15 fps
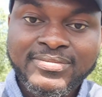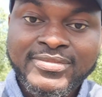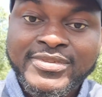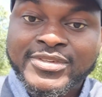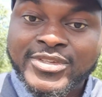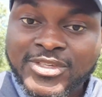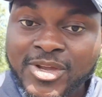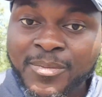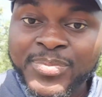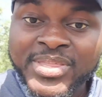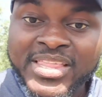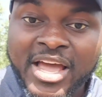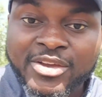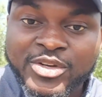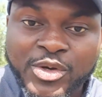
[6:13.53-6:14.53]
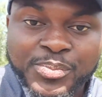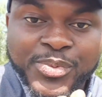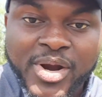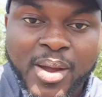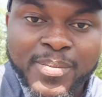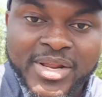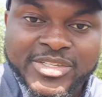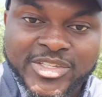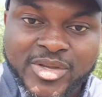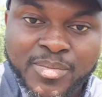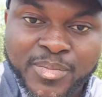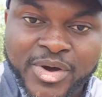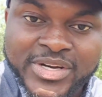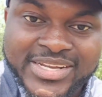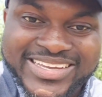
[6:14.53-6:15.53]
Something that, probably
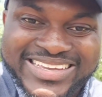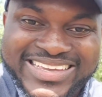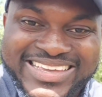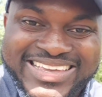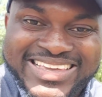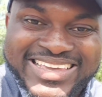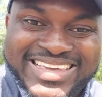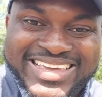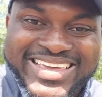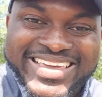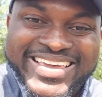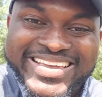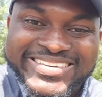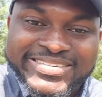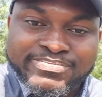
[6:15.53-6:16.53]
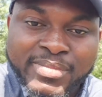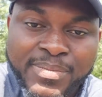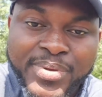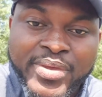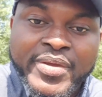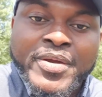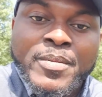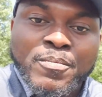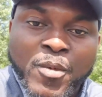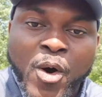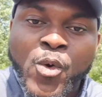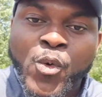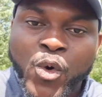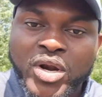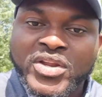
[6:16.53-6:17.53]
somebody is maybe more
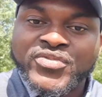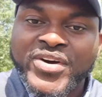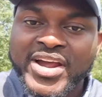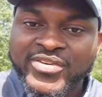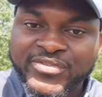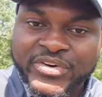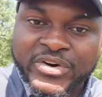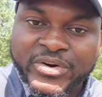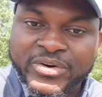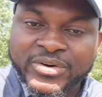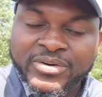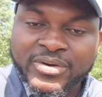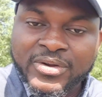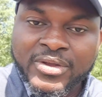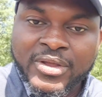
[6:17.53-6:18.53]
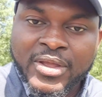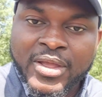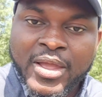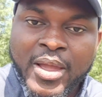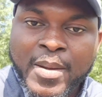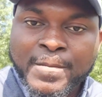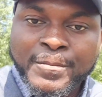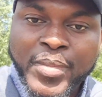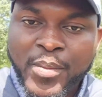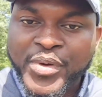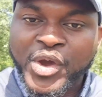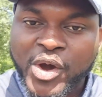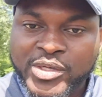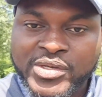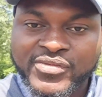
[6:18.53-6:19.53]
qualified for, but
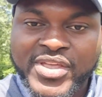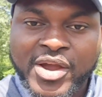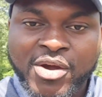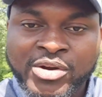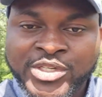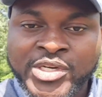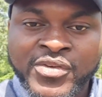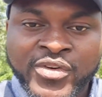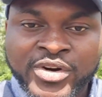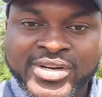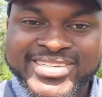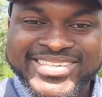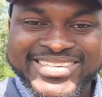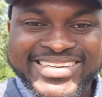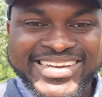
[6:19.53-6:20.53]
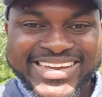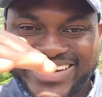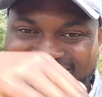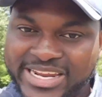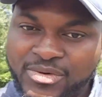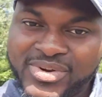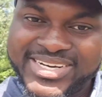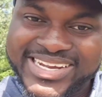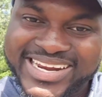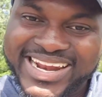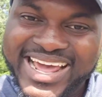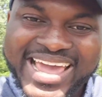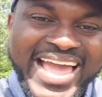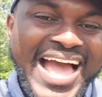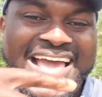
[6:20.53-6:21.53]
because of their country of origin, they will
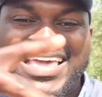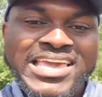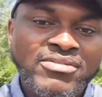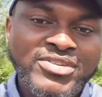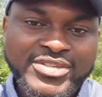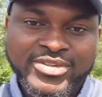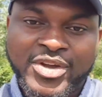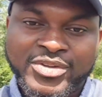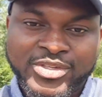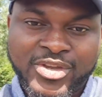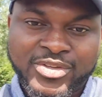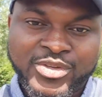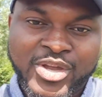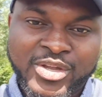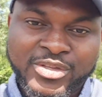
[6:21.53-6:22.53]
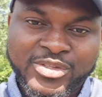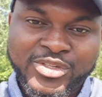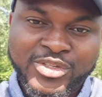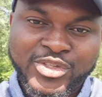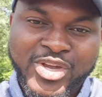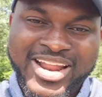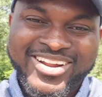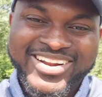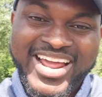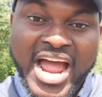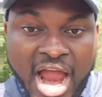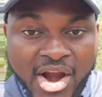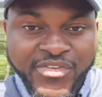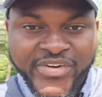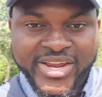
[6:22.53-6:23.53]
decline and give it to another
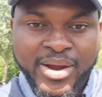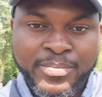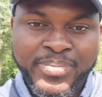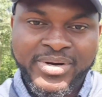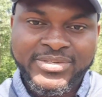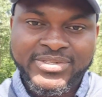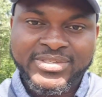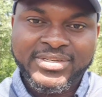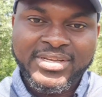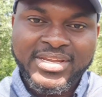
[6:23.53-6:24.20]
African person.